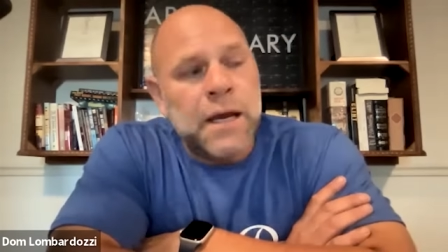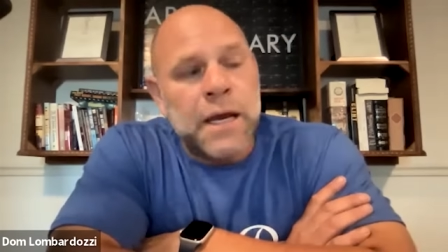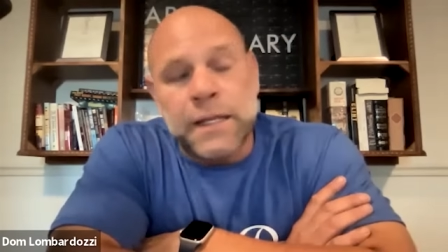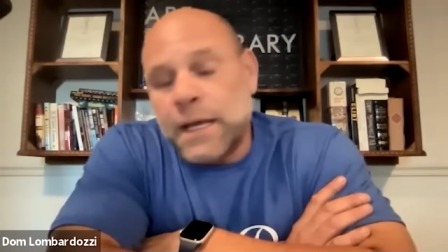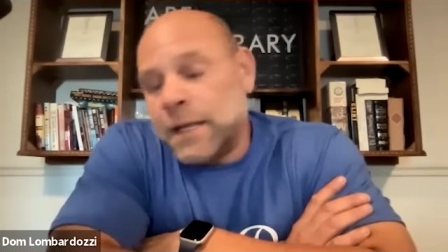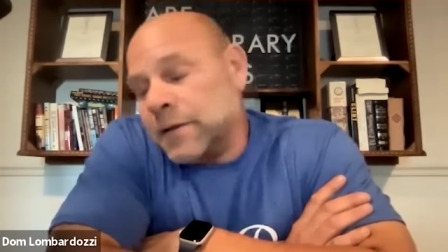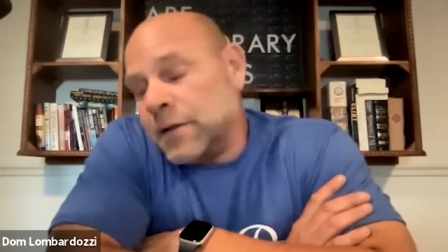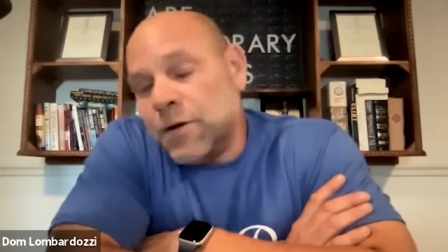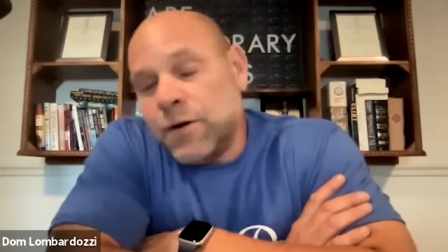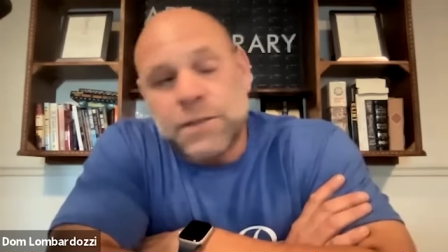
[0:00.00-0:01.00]
And then, you
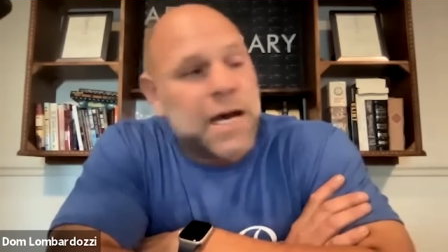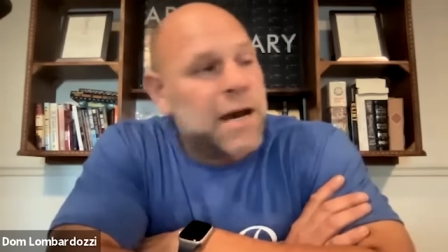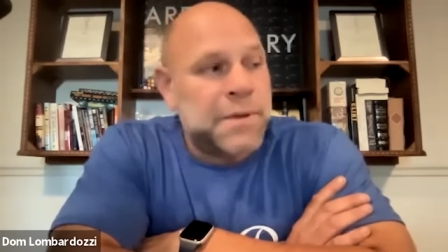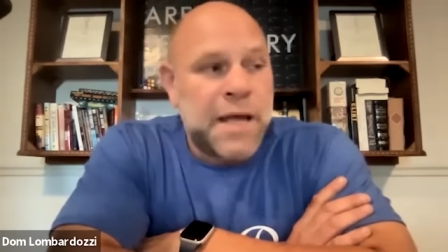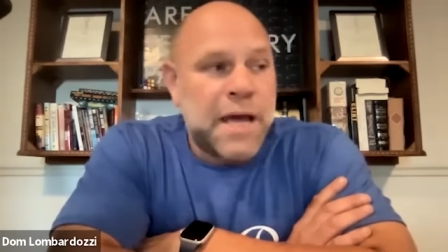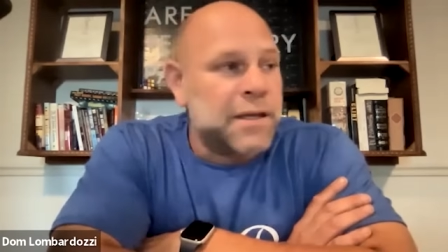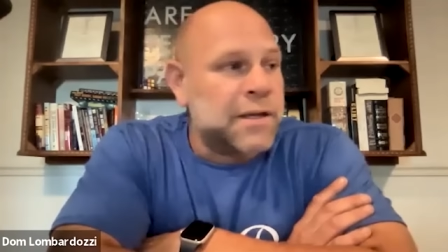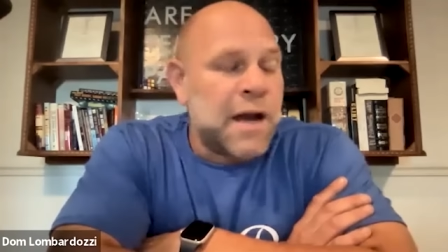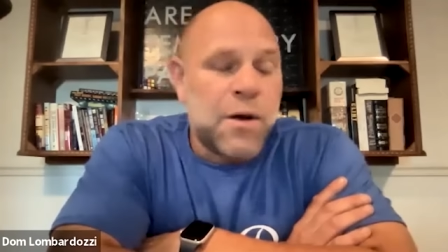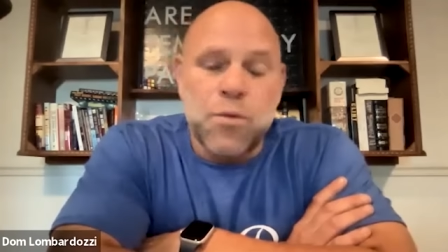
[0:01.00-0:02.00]
know, on top of that,
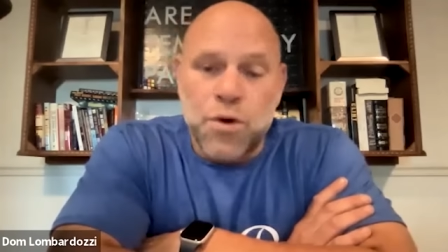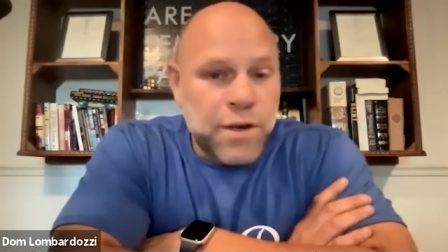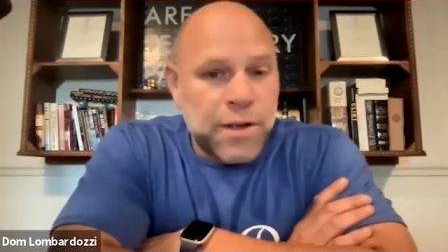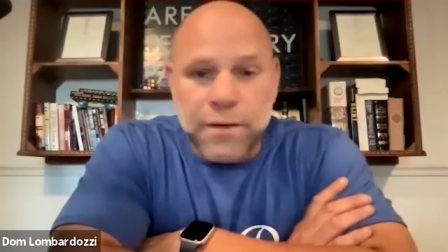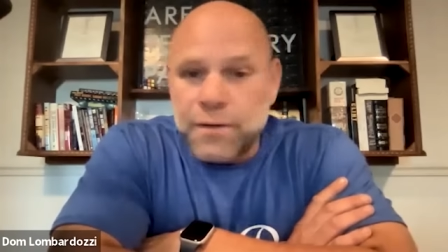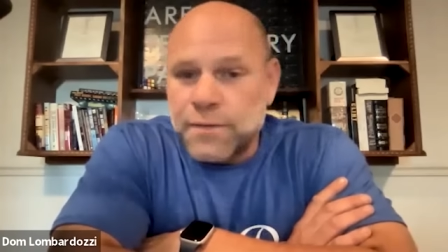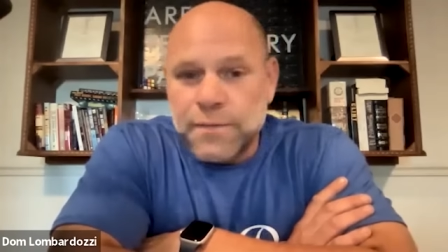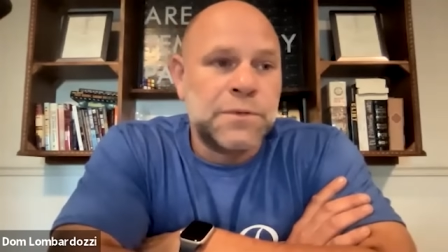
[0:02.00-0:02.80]
you're not working.